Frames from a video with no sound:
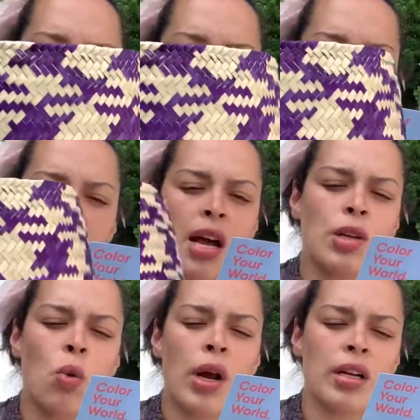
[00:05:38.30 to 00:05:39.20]
by Don
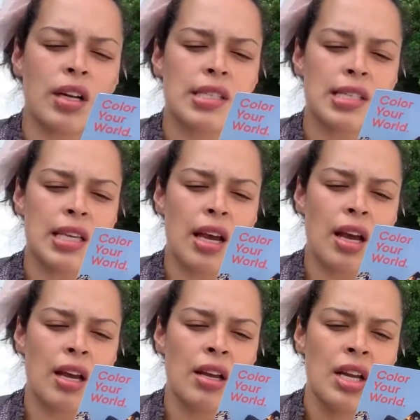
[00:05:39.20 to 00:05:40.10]
Juan
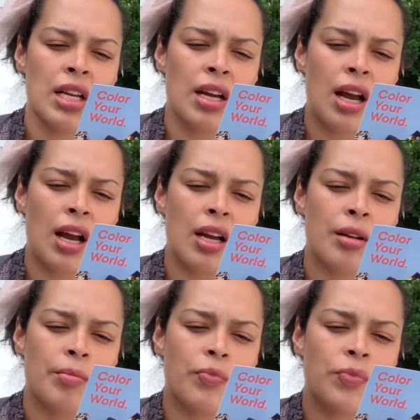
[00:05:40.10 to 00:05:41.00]
Garcia.
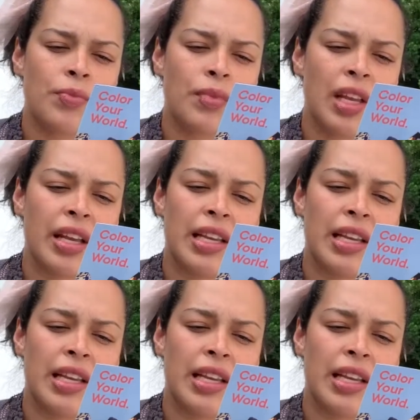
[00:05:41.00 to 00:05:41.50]
It